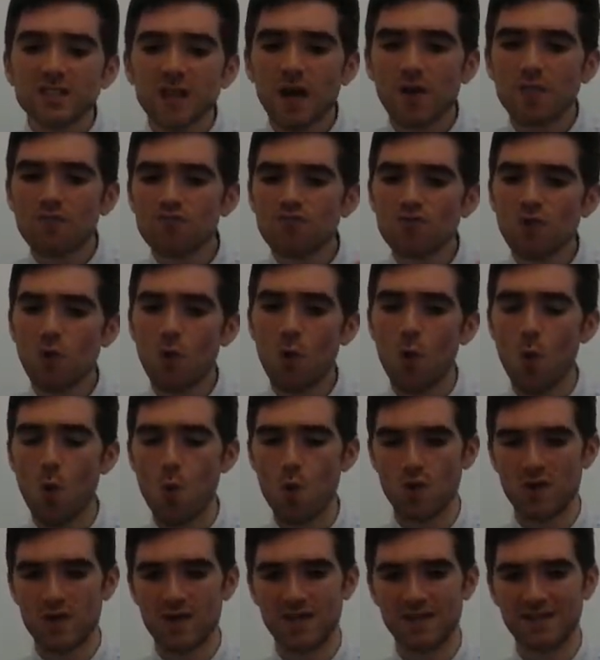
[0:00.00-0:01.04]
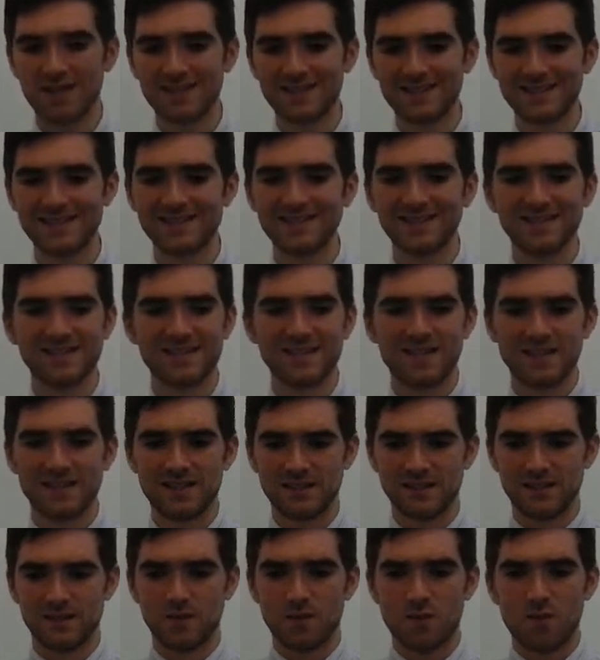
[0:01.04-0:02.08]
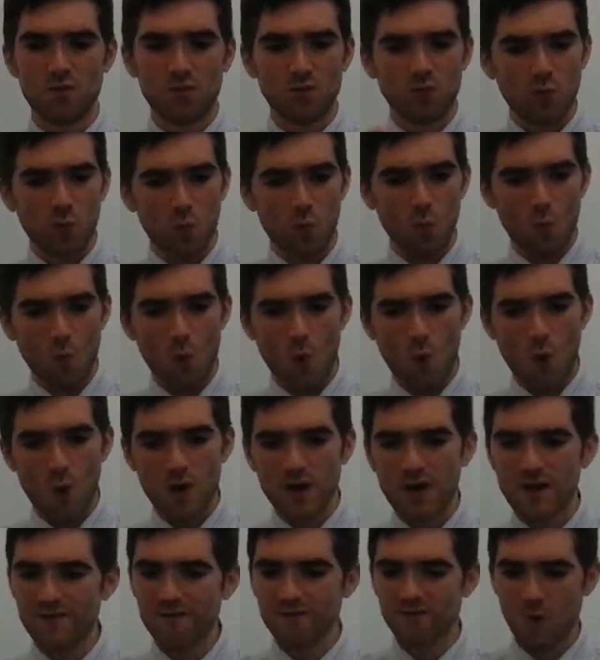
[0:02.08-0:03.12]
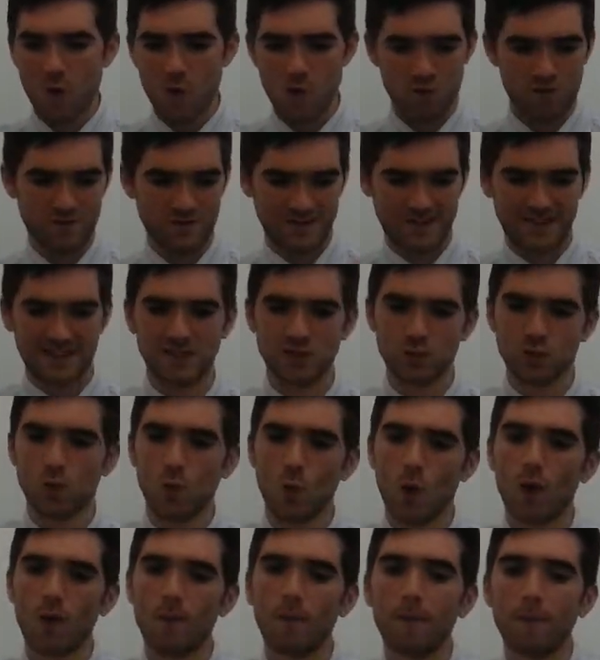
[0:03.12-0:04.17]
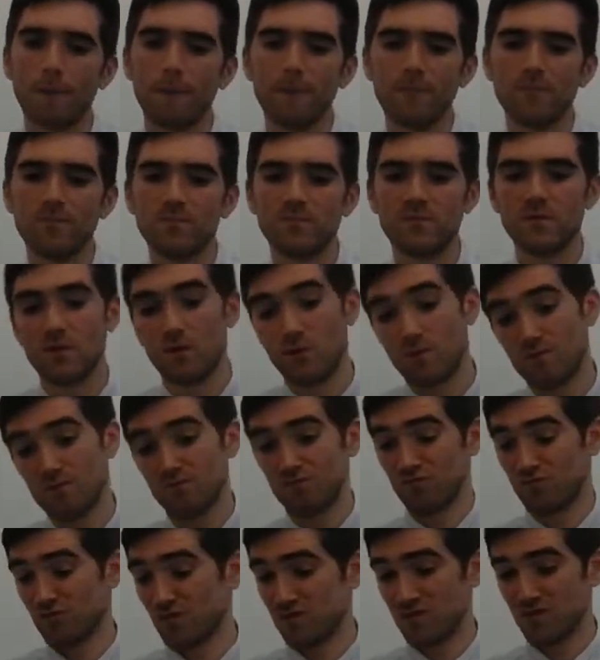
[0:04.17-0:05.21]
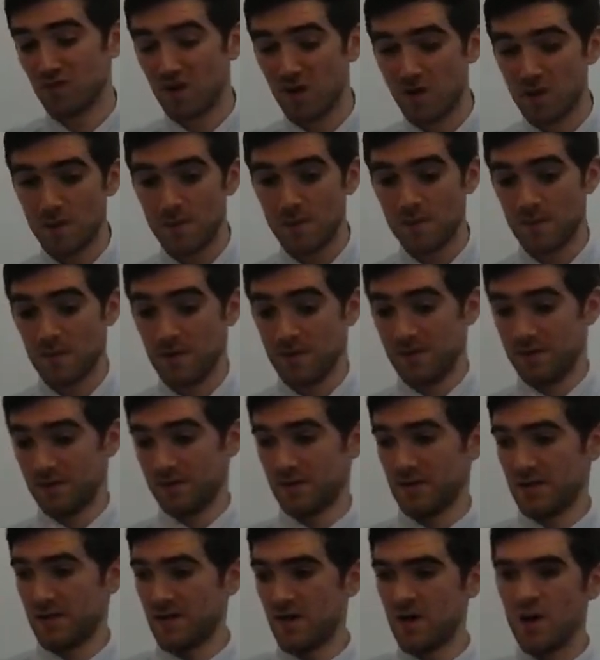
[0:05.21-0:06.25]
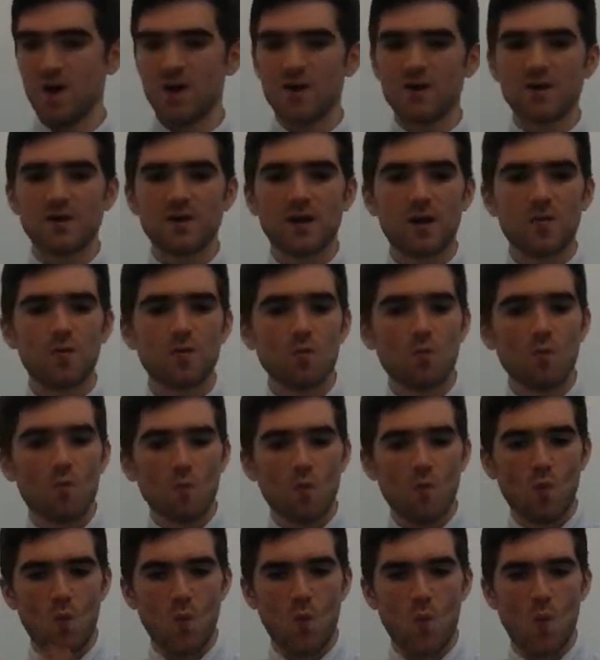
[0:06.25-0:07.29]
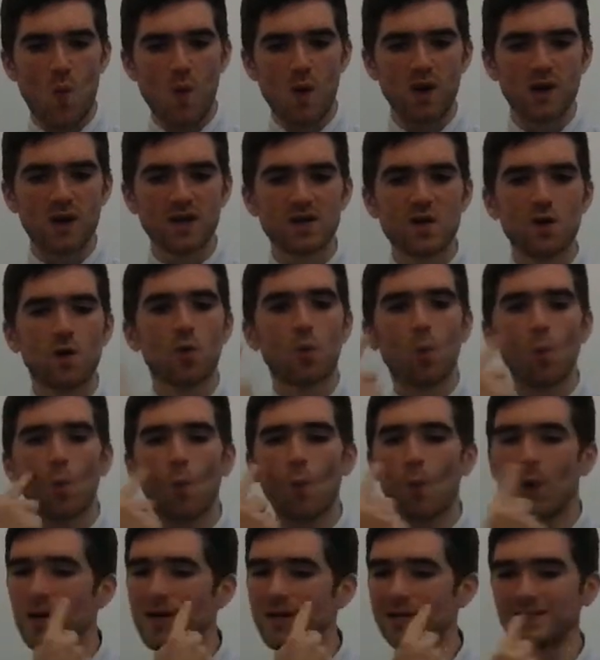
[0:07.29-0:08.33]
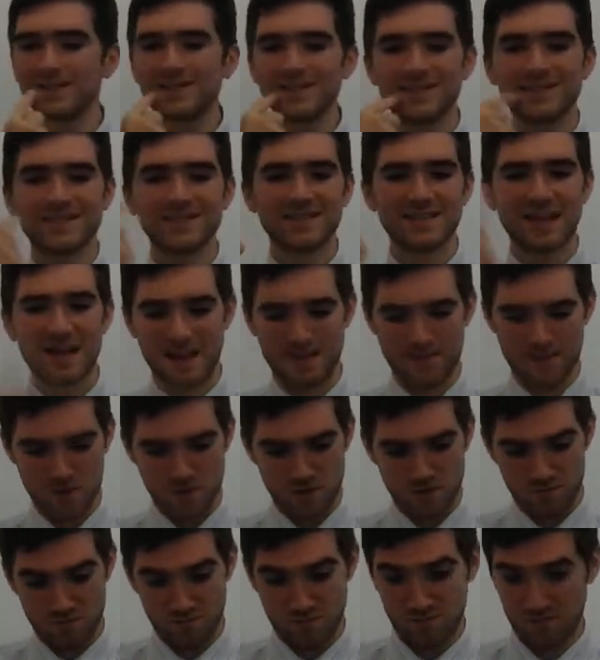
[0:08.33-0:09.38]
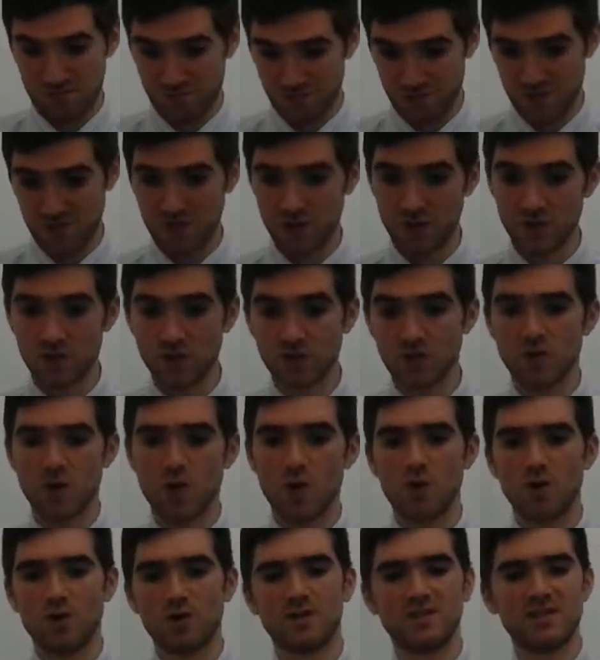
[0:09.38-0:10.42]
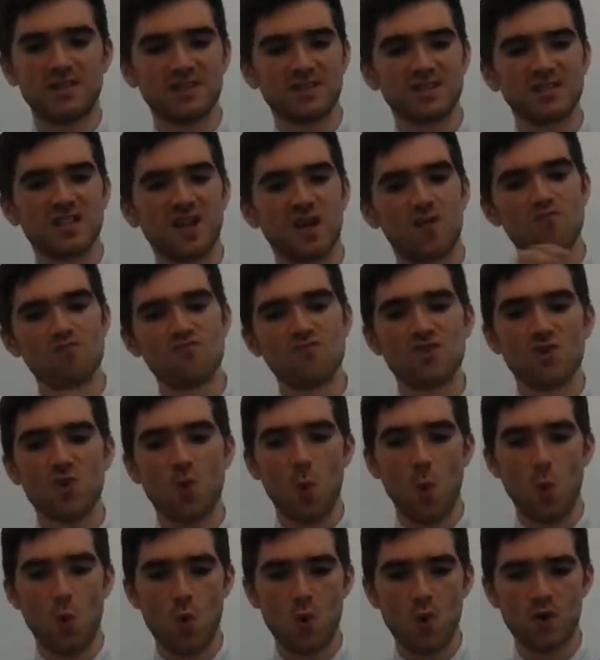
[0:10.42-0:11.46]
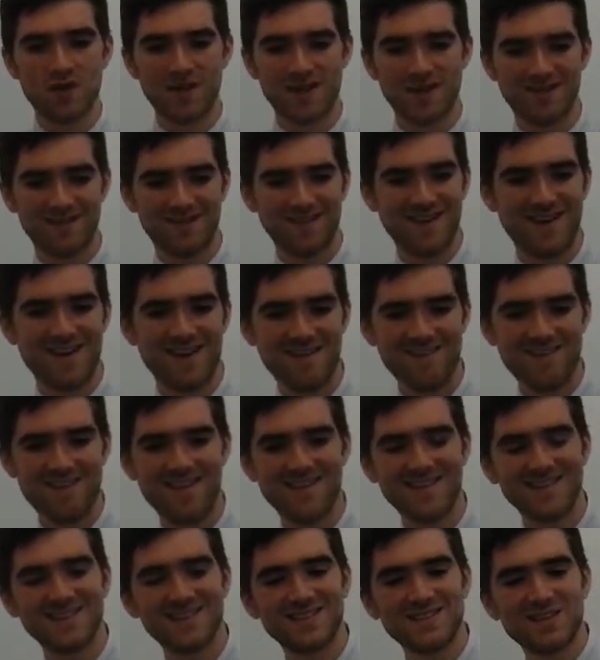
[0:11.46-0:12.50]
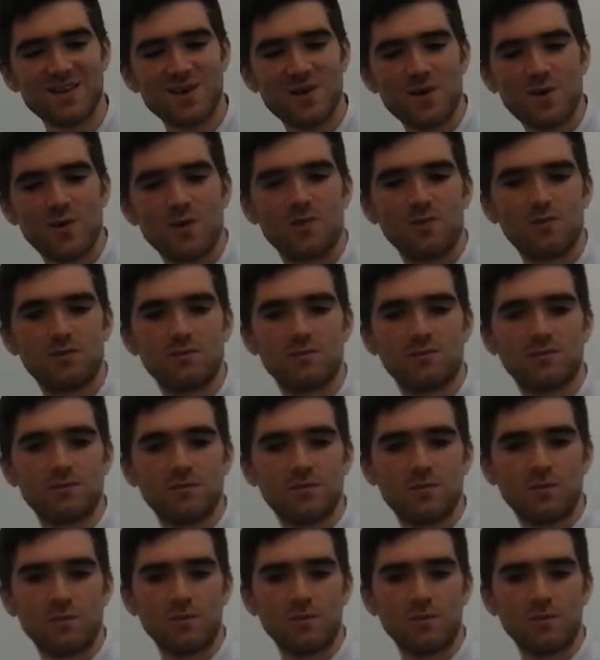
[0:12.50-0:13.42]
will be applied to each of those different stages. So I'm dealing with drafting a witness statement, so I time record against witness statements. I'm dealing with a defence,